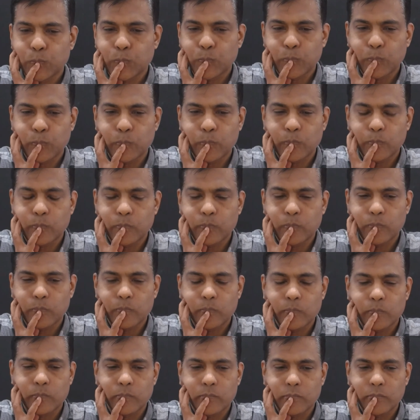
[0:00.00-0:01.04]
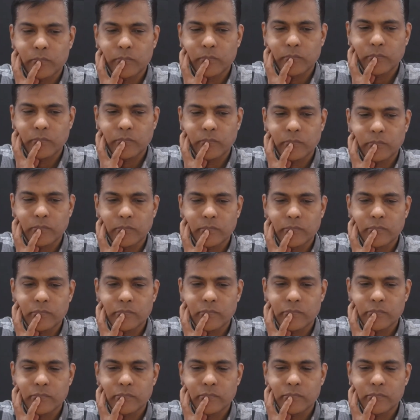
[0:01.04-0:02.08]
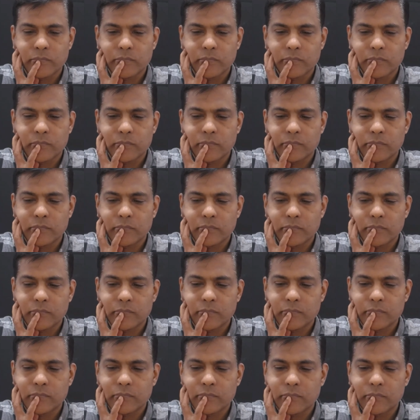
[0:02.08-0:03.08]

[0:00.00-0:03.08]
(silence)